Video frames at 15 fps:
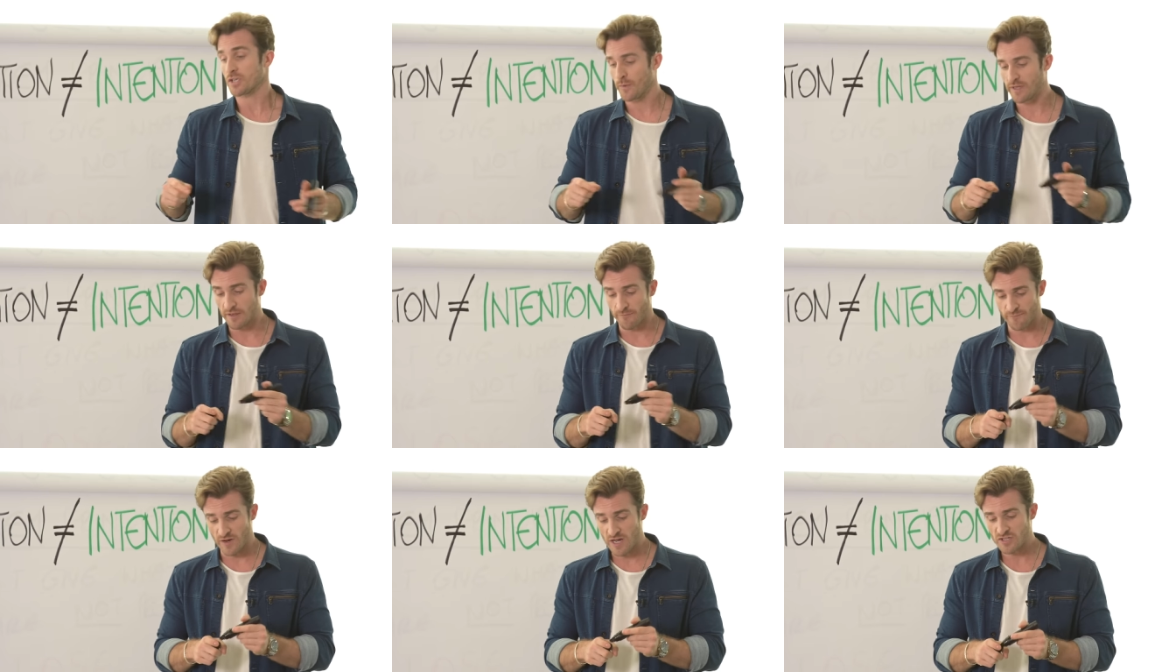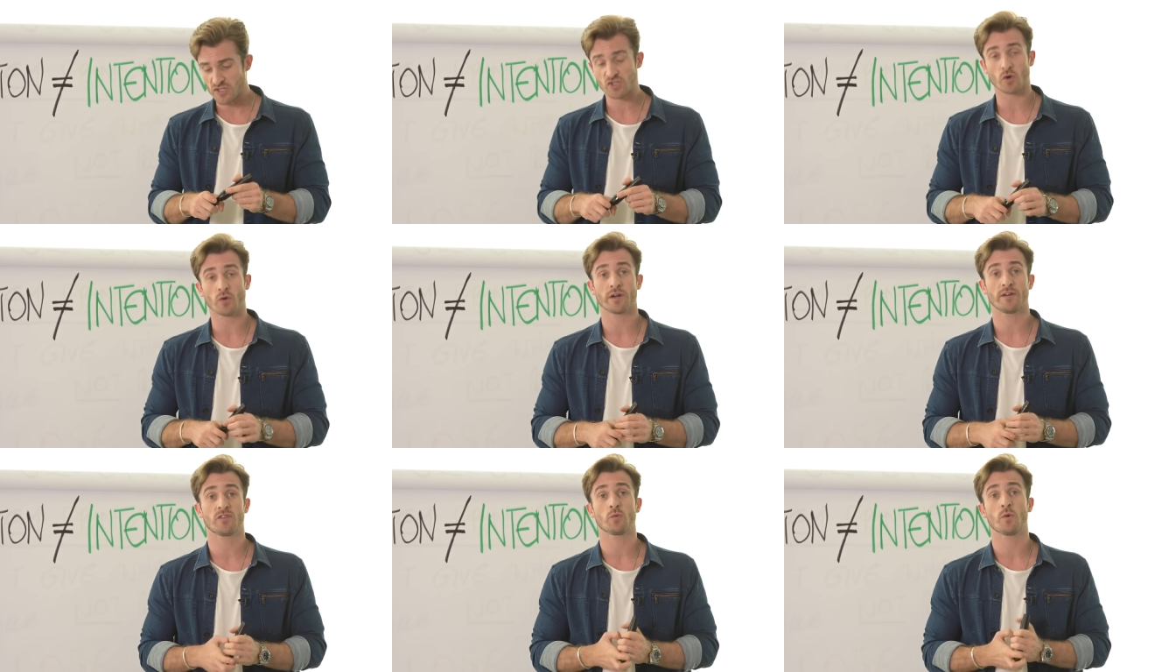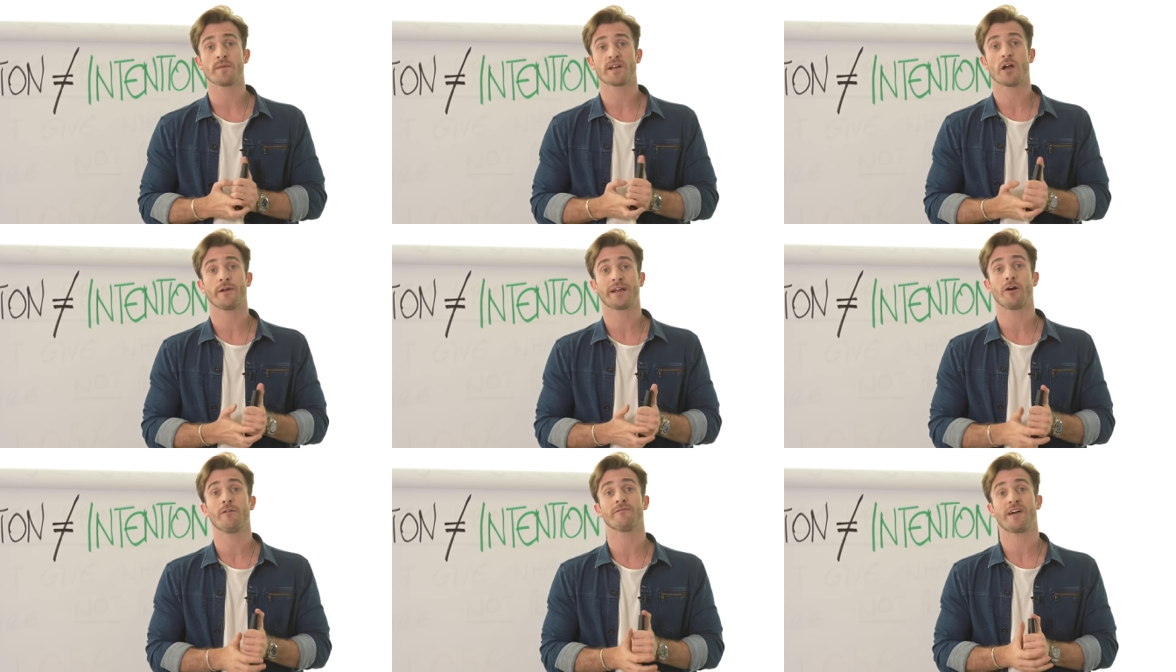So in the first story of the woman
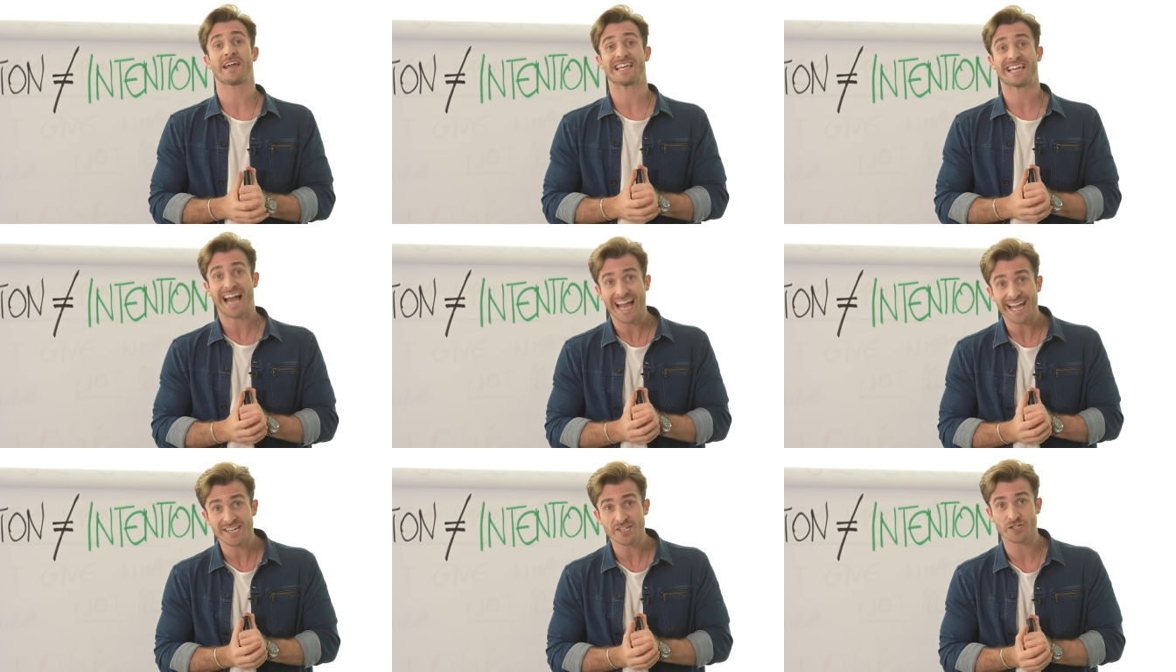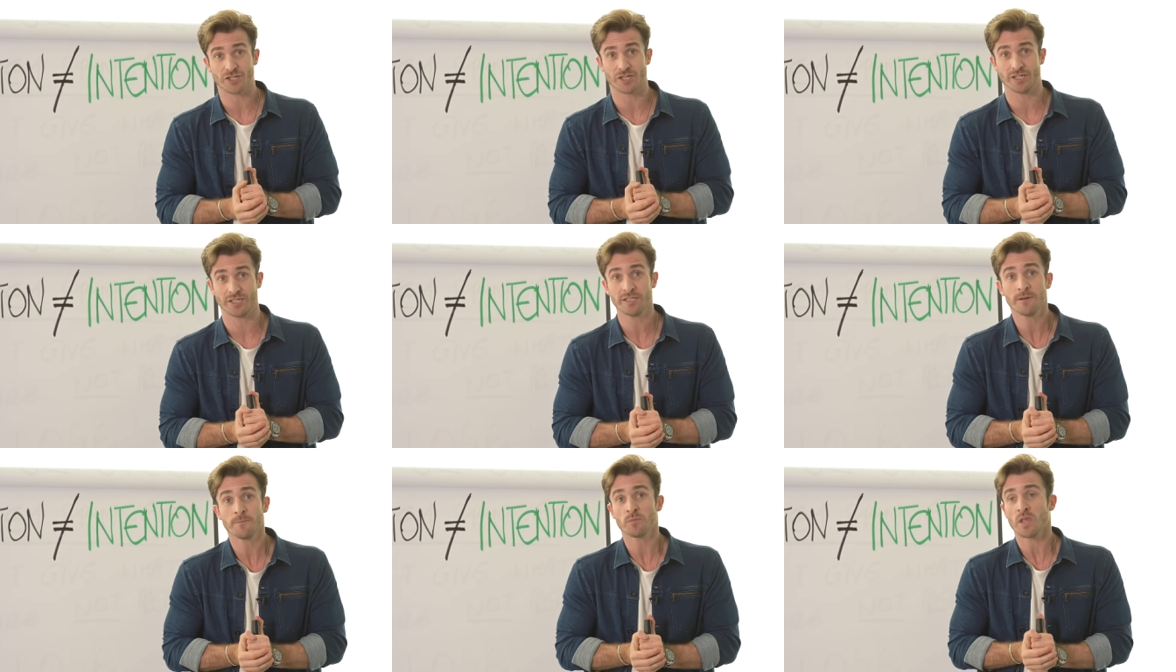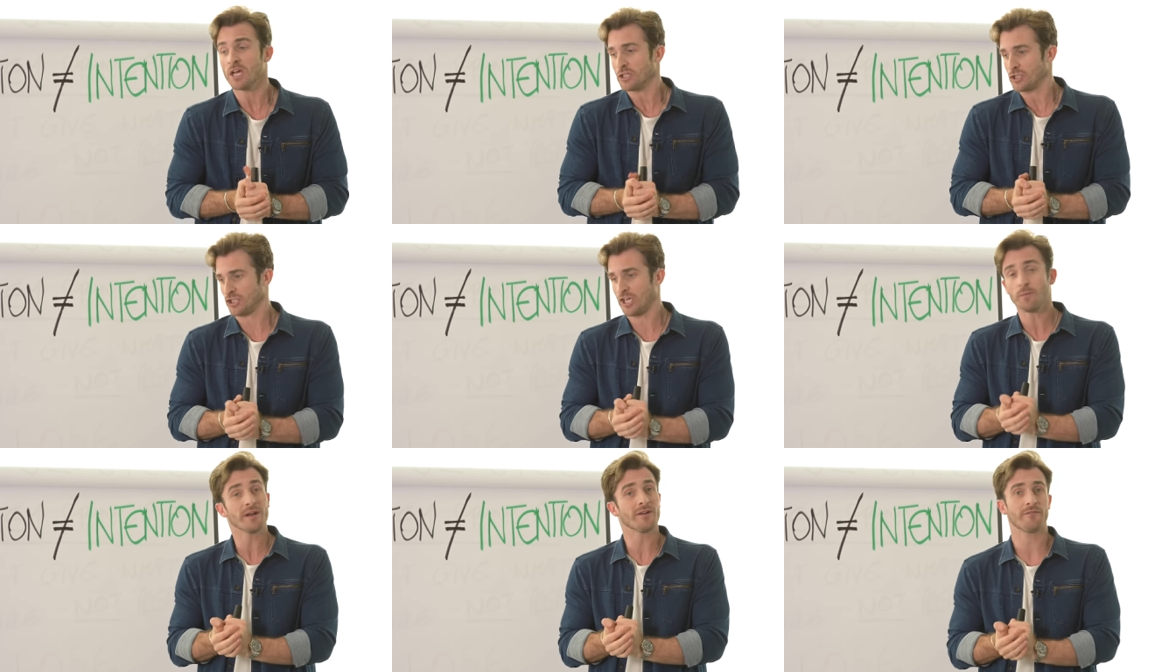going on vacation,
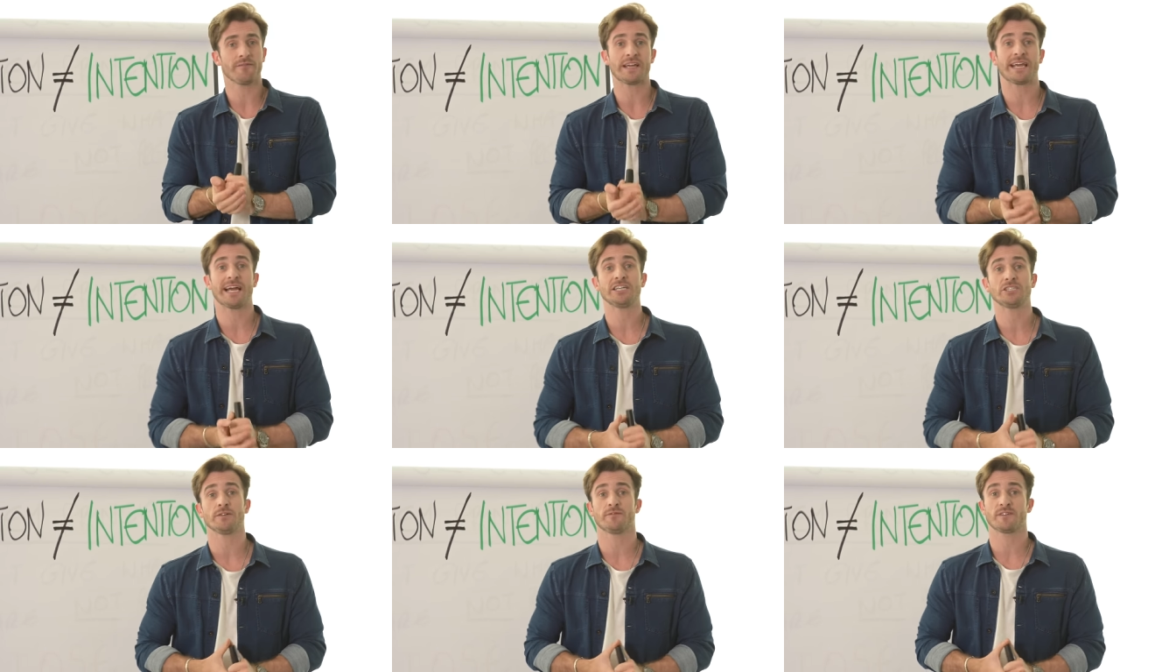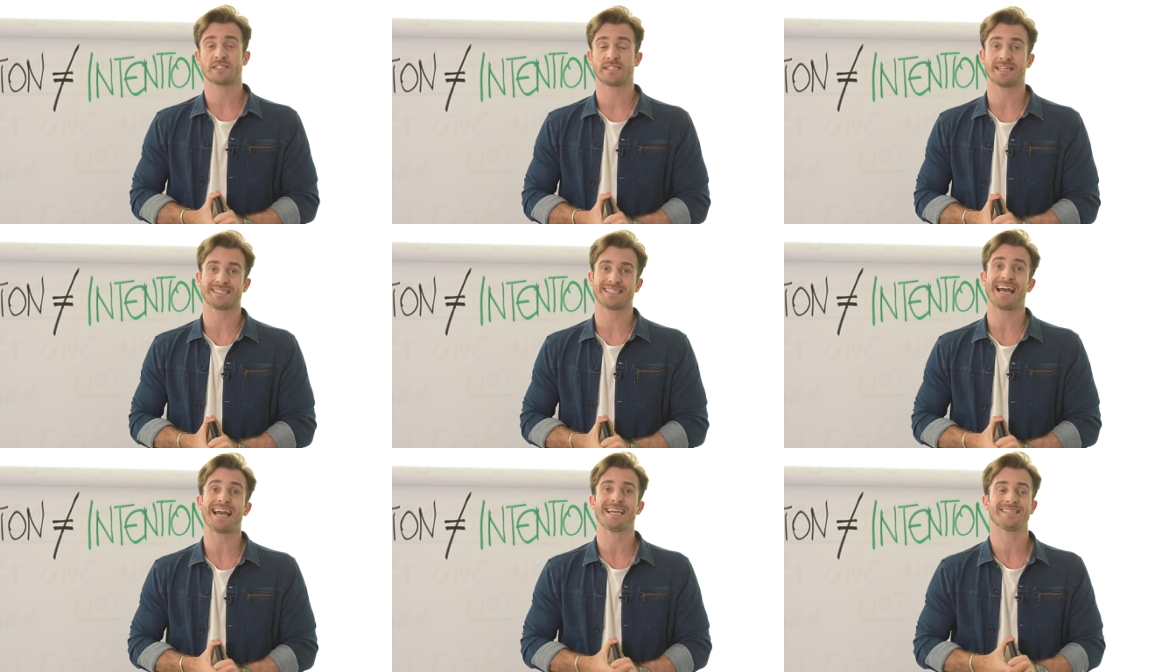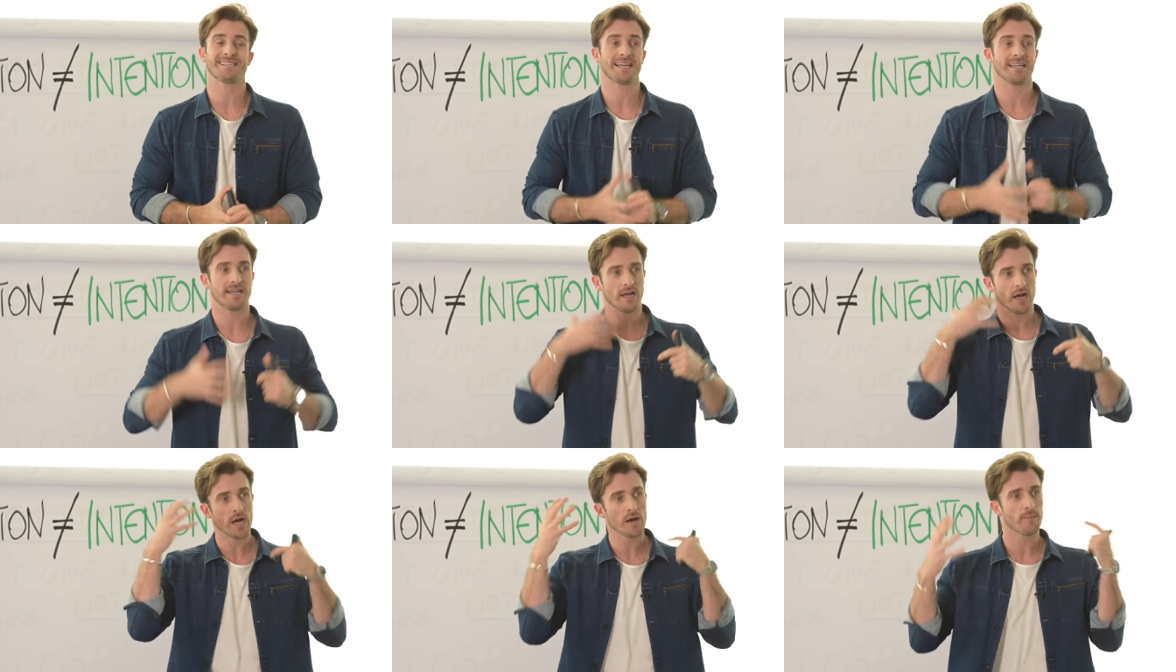she went on vacation for 6 days, and in
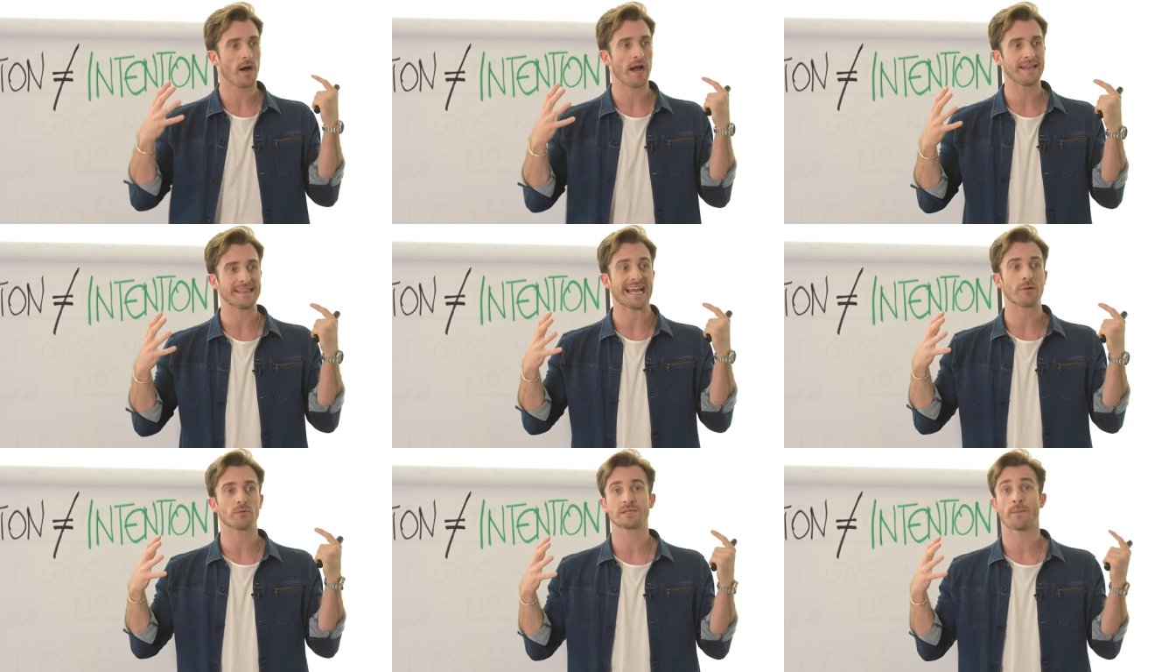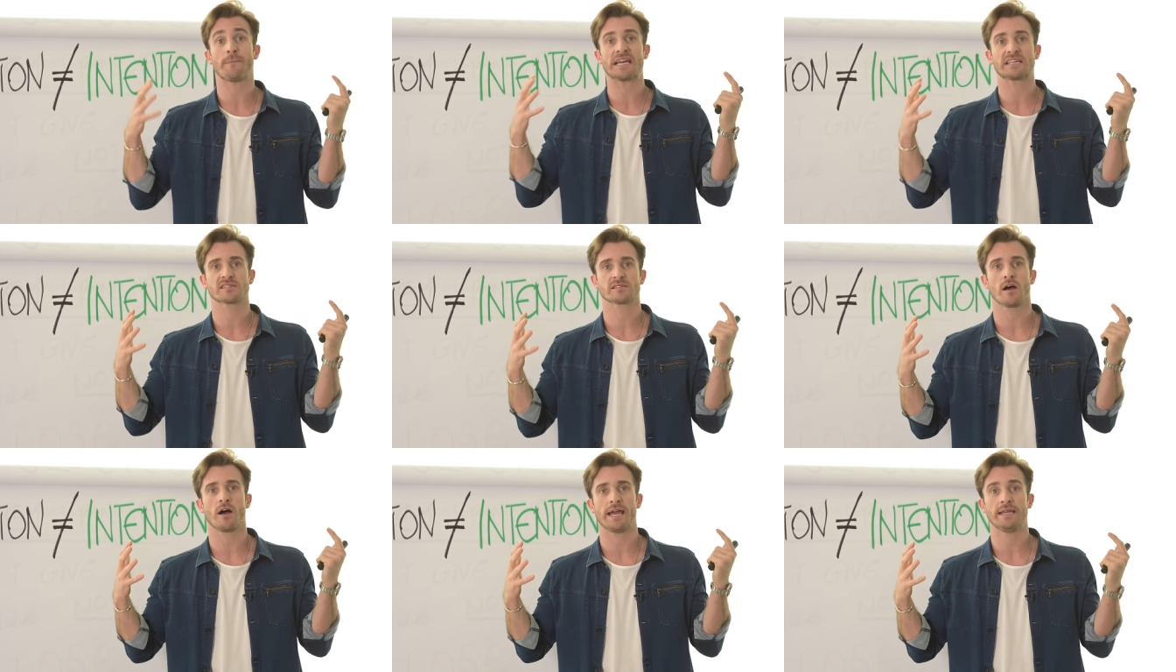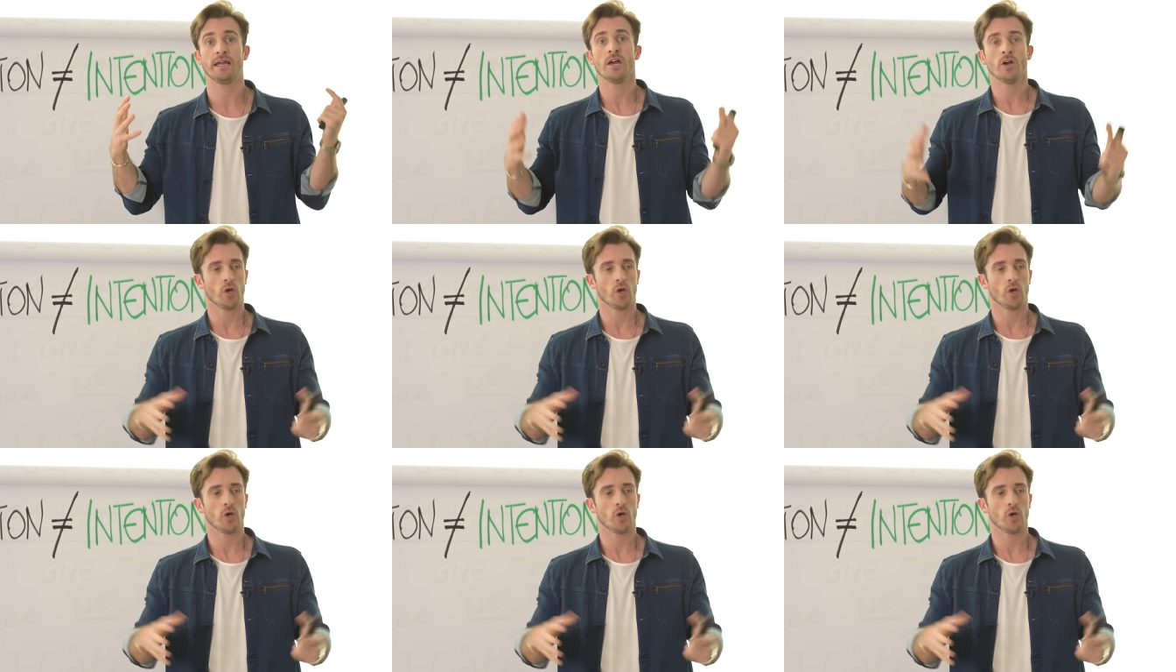her mind, that was a big sign.